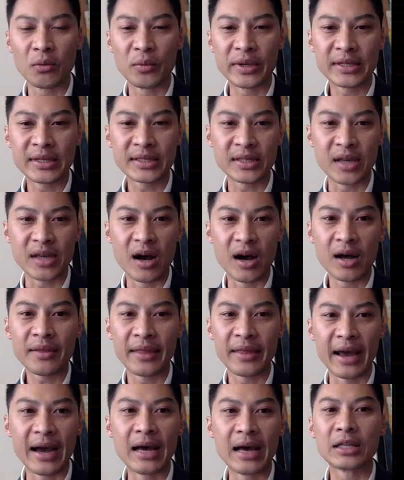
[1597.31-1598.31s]
we saw
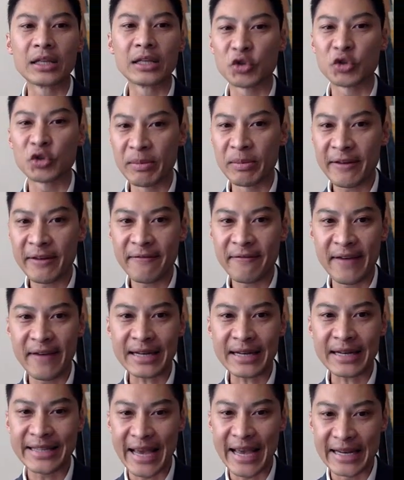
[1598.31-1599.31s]
that treatment
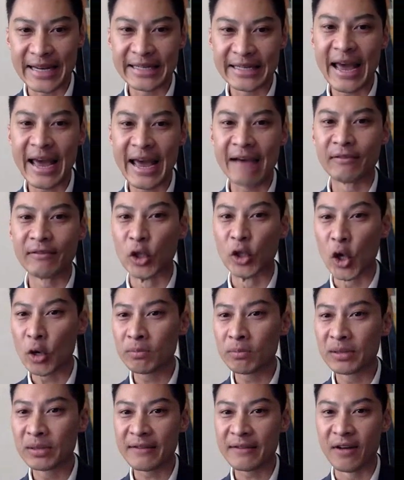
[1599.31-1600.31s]
effect tended to have low
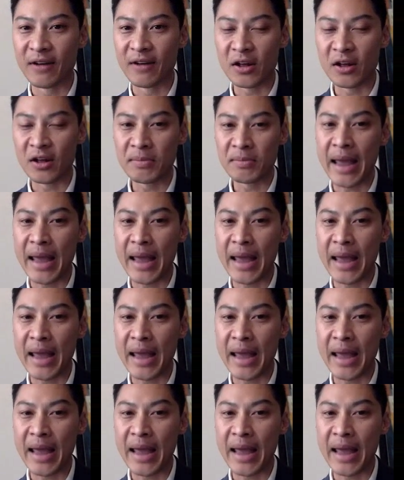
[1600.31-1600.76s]
blood volume